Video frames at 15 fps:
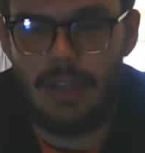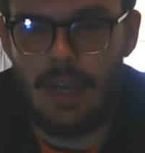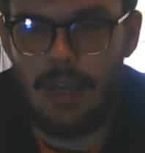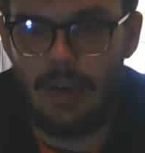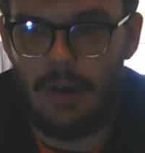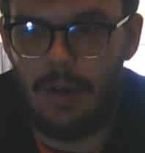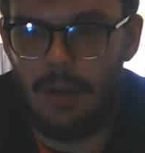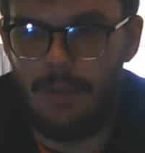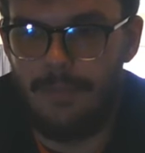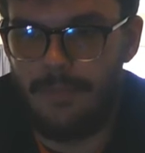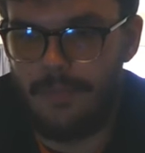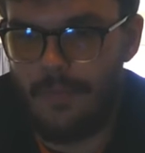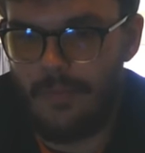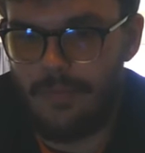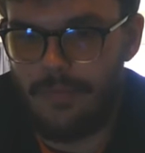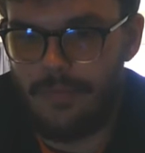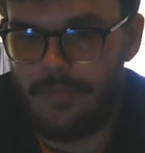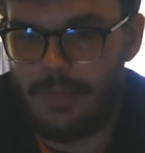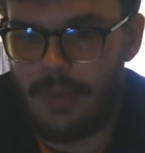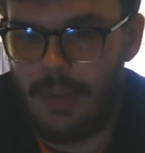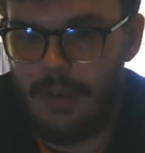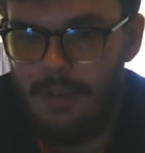at all,
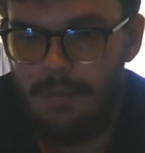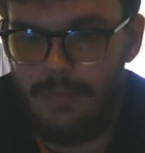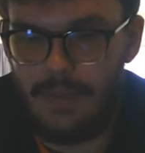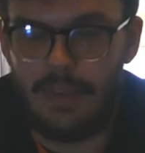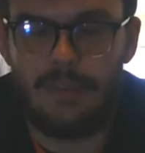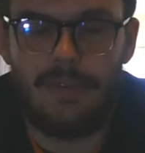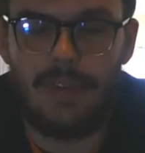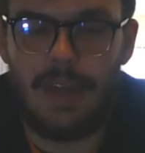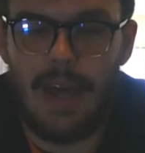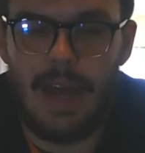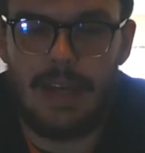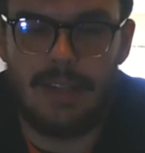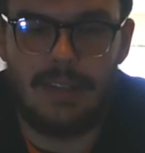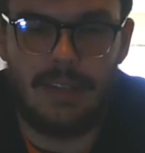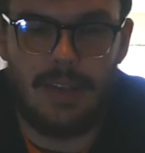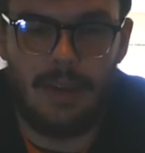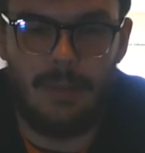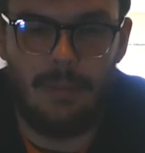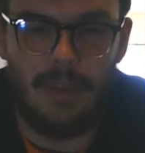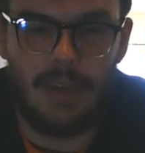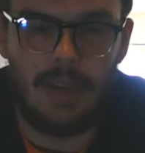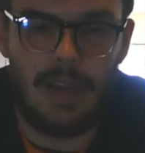feel free to ask them
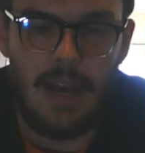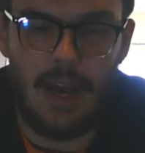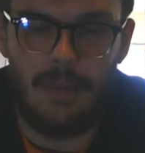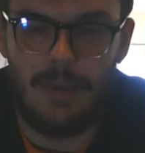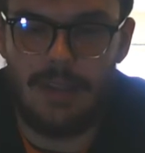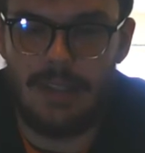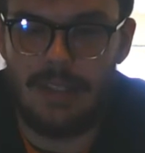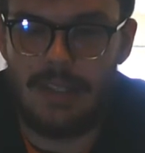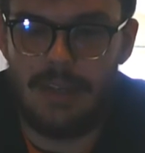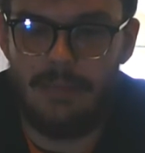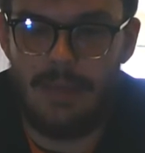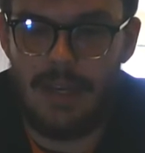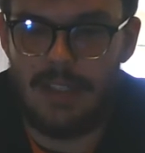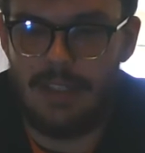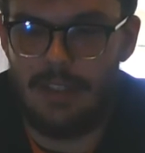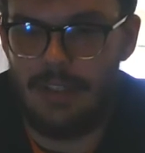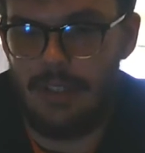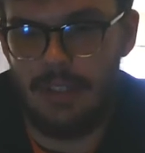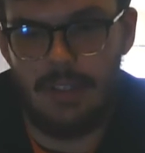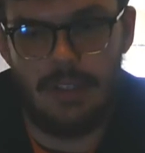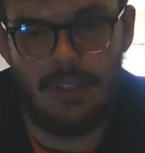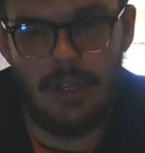in the comments, in
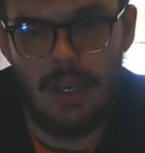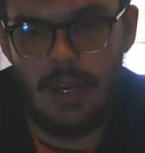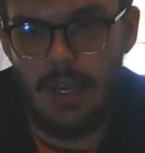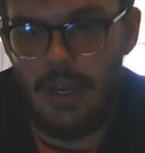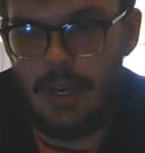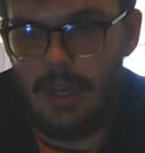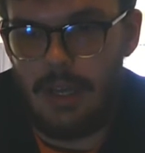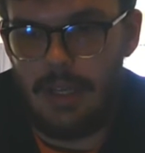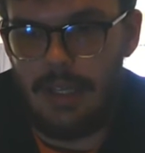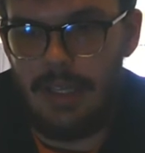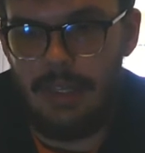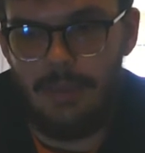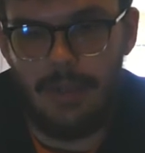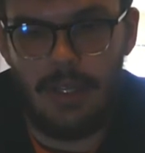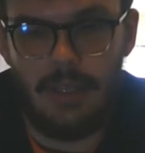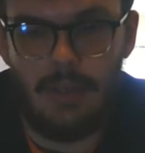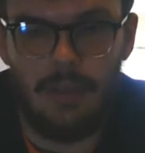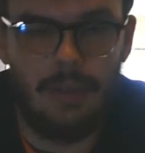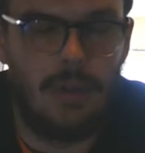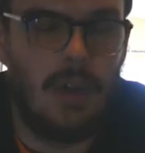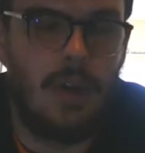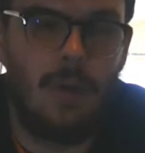messages, email,
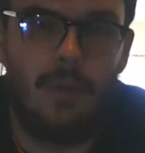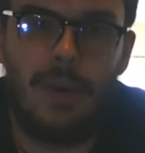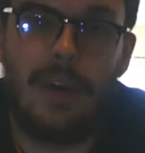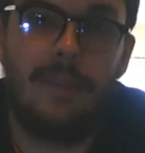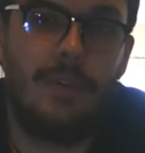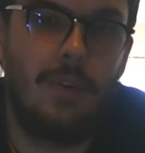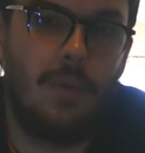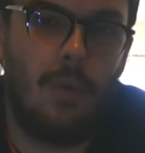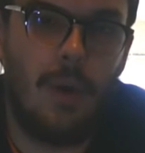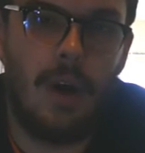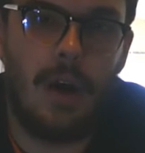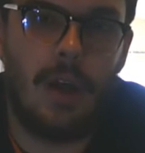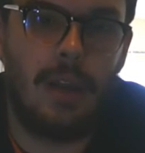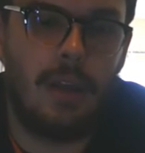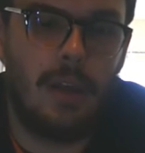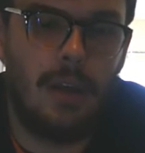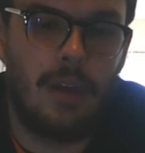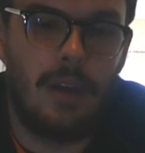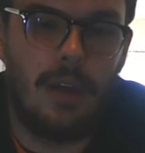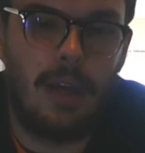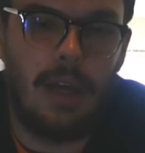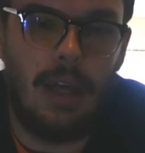whatever you want,
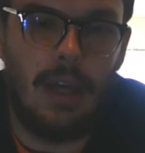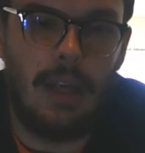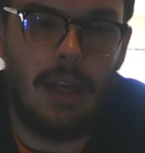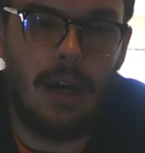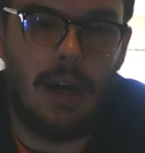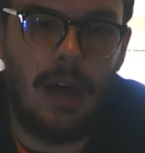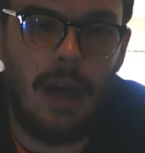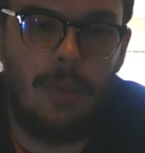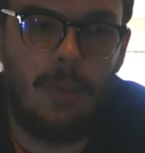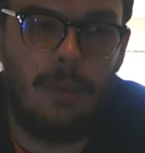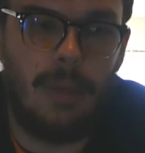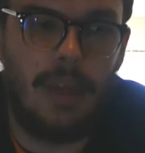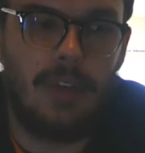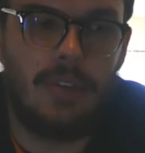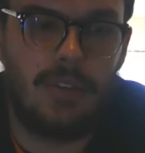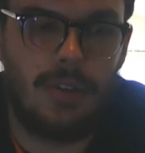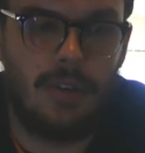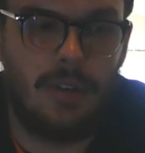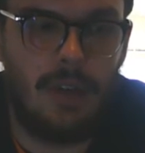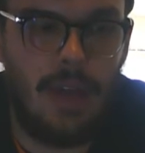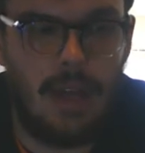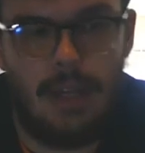and I will make sure
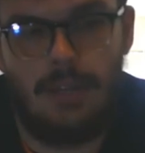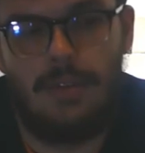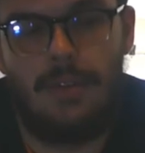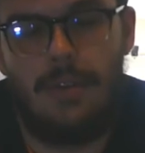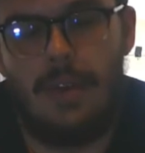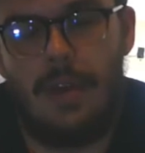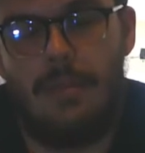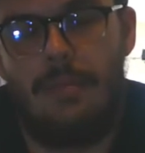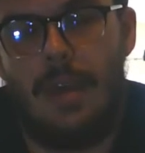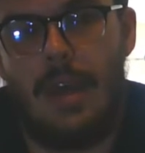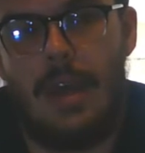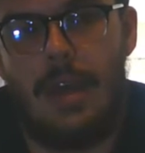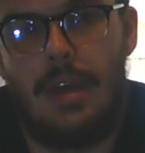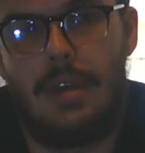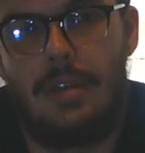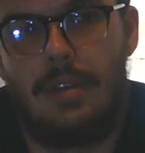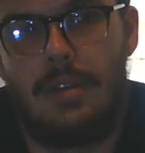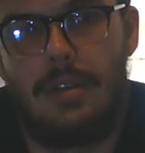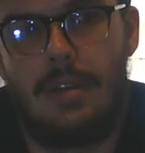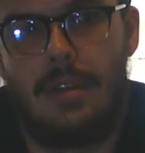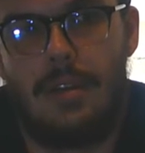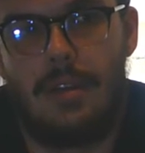to answer them as
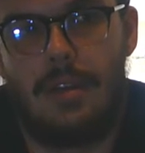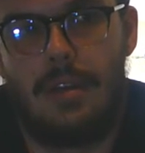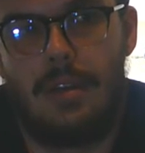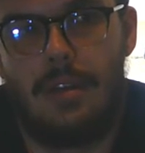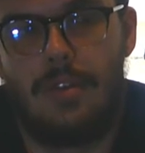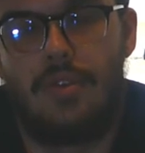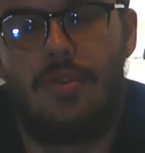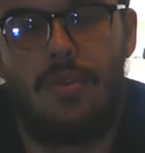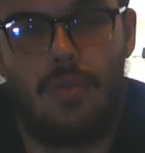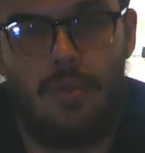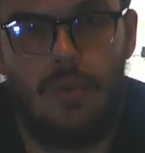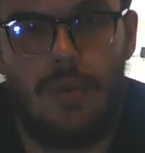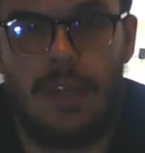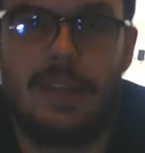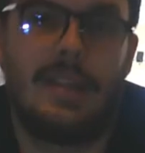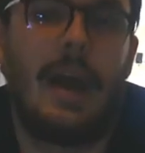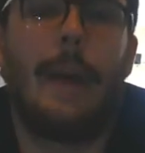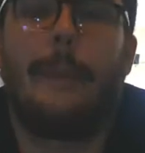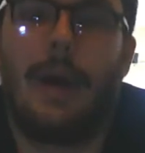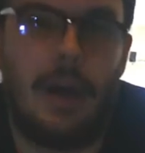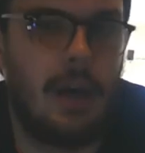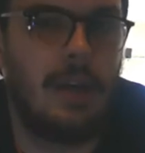soon as I
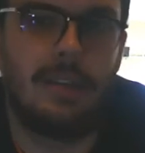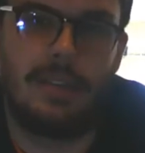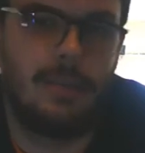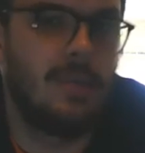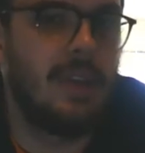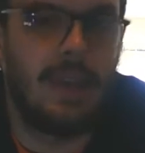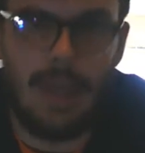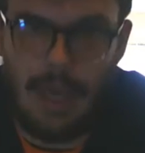possibly